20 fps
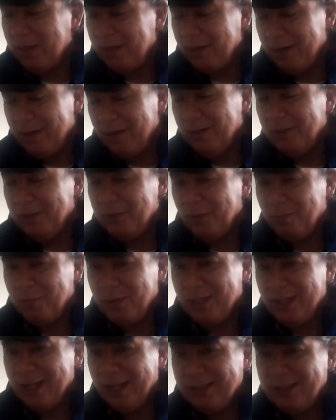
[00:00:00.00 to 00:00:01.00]
of them are also
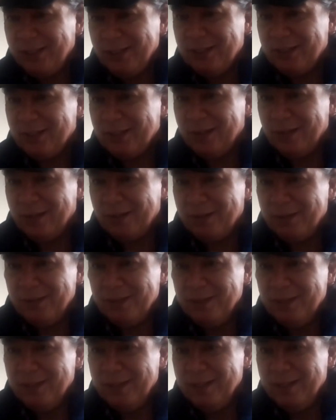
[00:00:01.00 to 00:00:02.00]
protection songs.
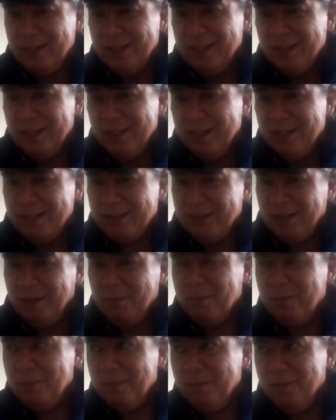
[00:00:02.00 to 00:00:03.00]
Like
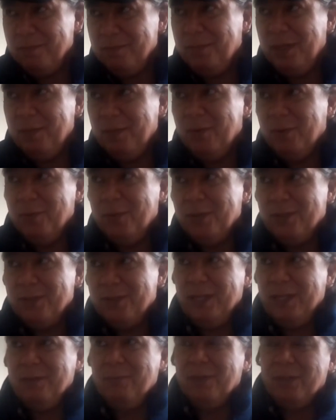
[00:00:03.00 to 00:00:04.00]
some people
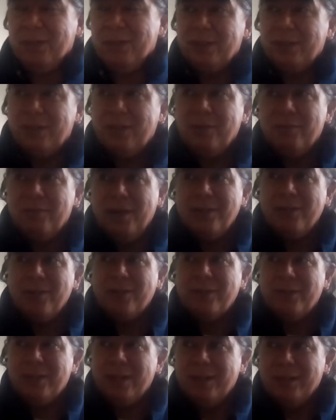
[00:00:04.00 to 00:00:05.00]
would say, well, they're
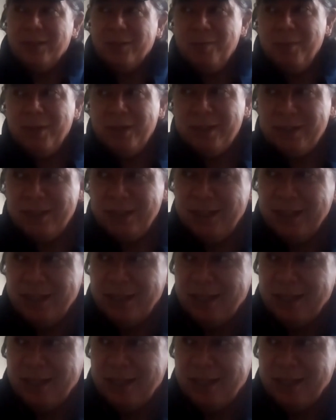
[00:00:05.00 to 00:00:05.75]
veteran songs, but